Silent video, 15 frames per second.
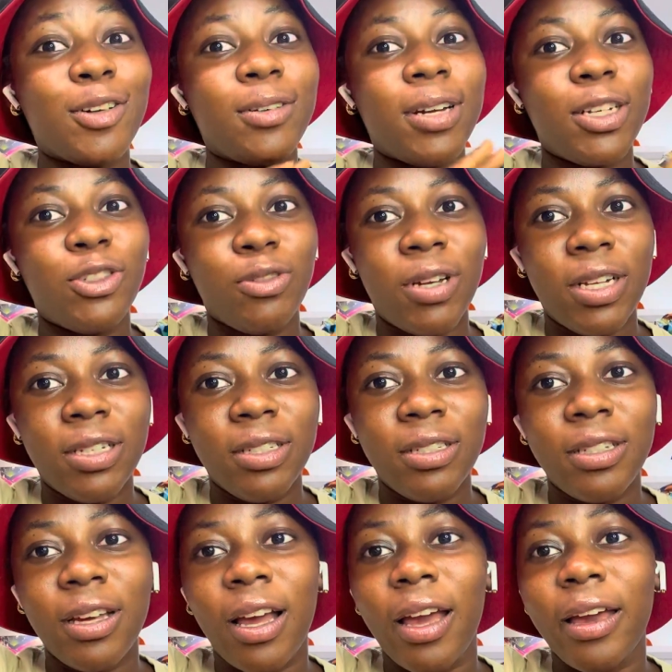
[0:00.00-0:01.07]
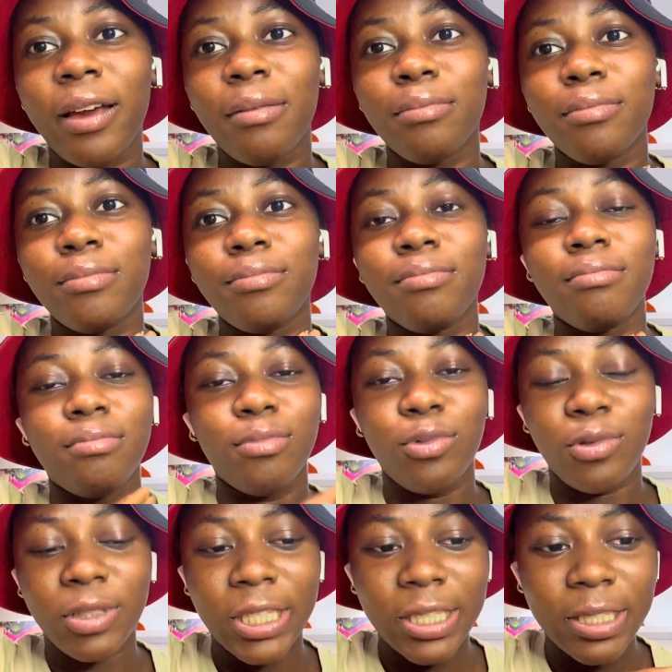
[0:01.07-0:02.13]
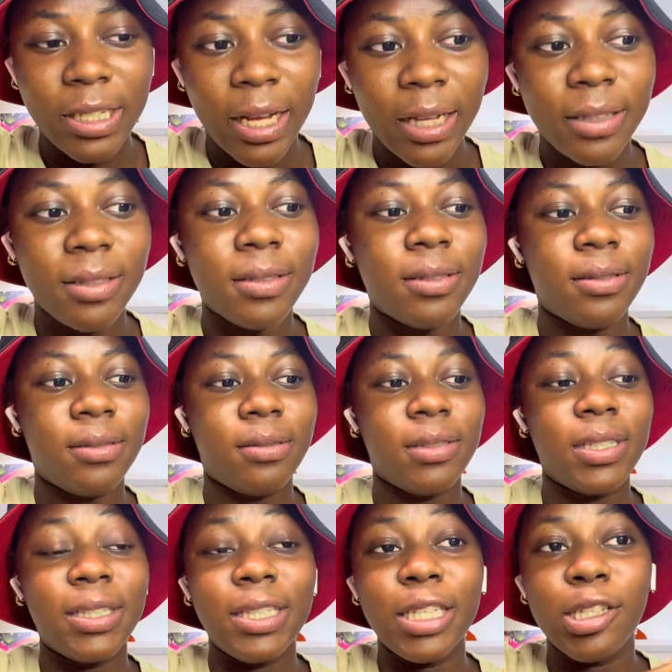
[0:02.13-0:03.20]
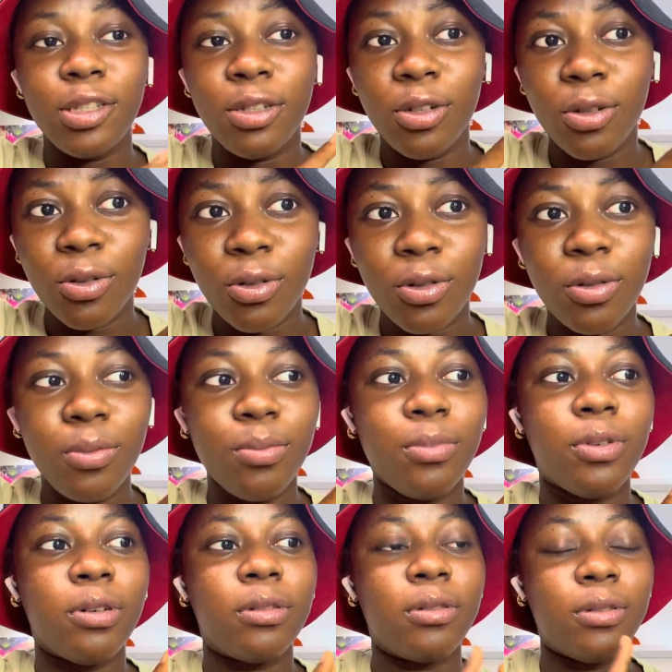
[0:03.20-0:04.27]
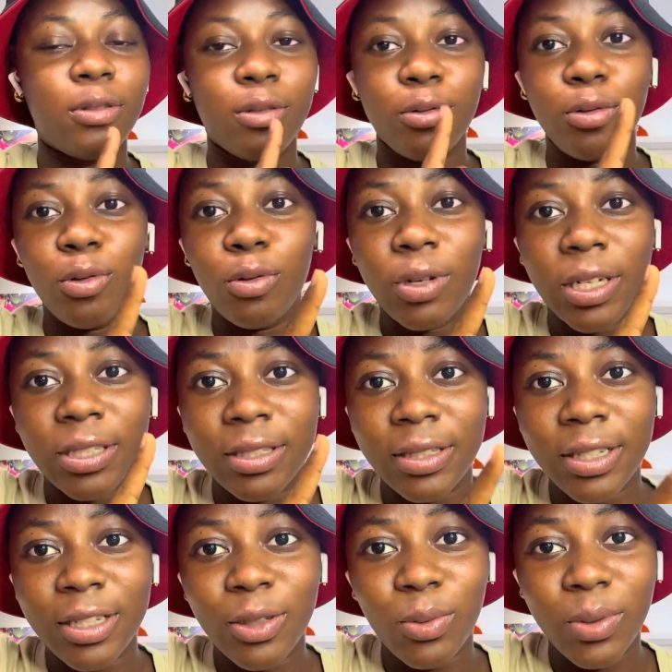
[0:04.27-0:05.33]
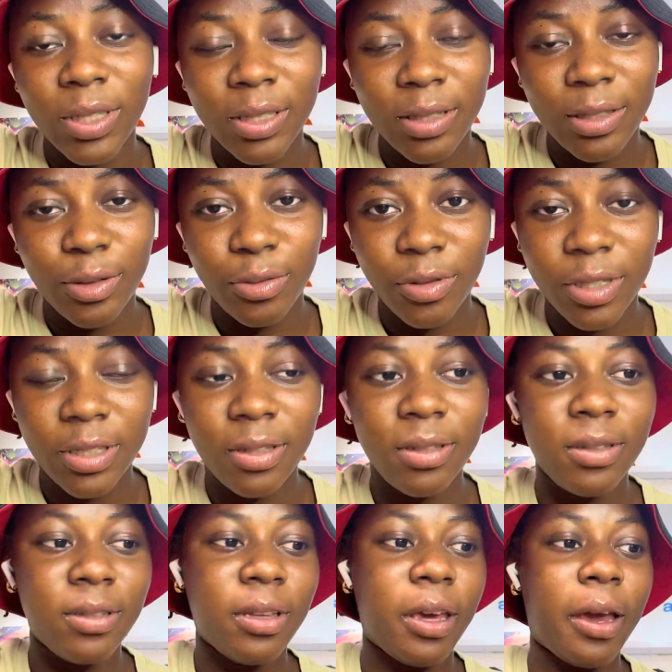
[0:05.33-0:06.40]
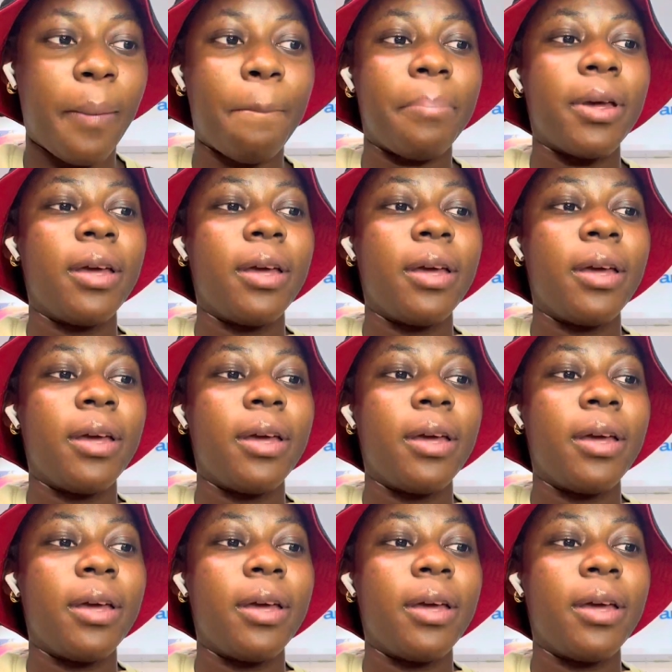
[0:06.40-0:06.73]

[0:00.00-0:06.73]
gradually i am doing that it is slow but slow and steady wins the race yep